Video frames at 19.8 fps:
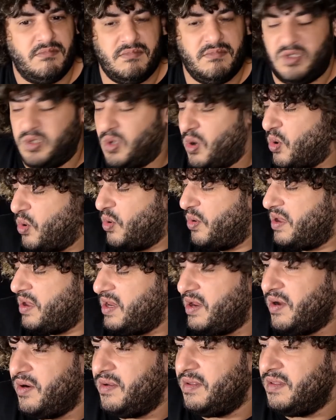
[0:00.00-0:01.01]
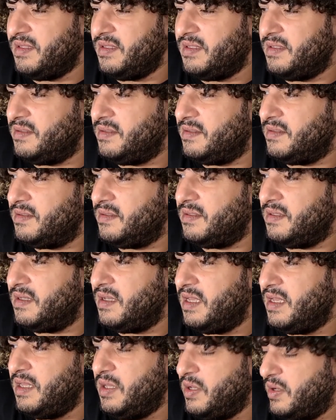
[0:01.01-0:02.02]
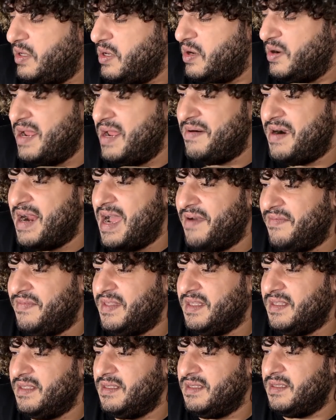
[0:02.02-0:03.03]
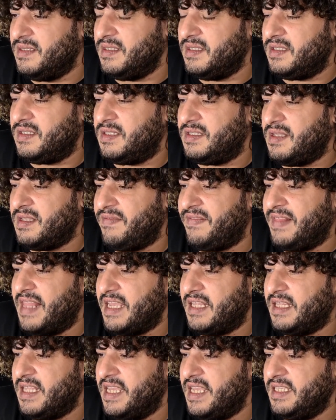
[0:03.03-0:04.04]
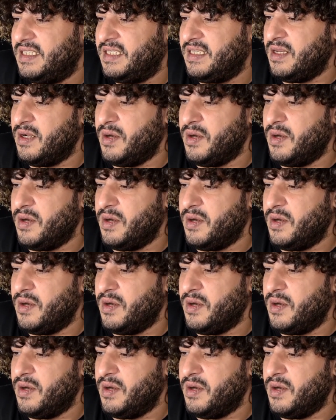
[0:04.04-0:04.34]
So, you know, you never have stuff like this, you